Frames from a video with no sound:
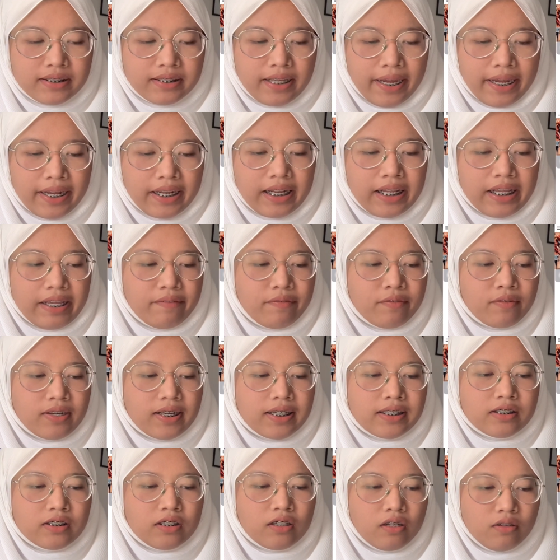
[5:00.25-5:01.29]
And if you
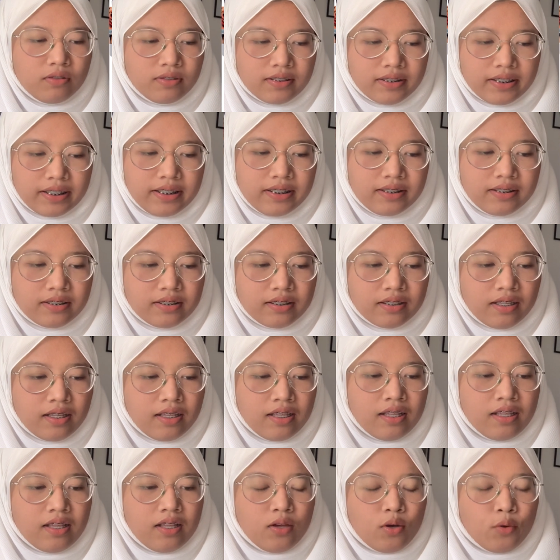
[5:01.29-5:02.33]
guys close this,
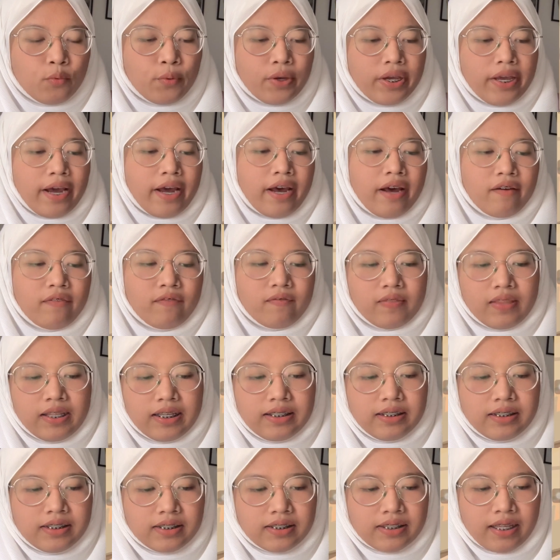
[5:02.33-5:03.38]
we have
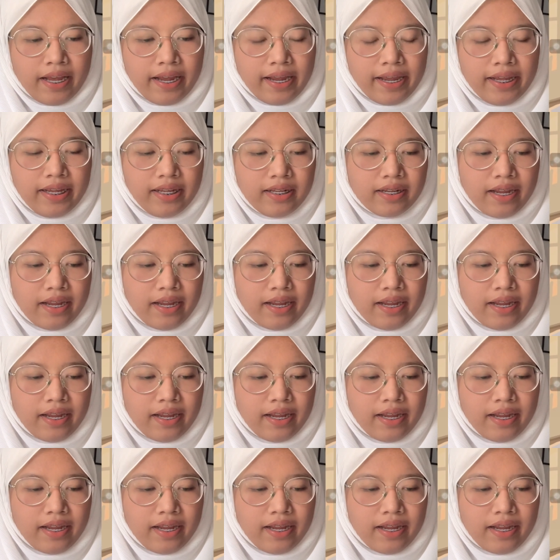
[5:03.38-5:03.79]
this side,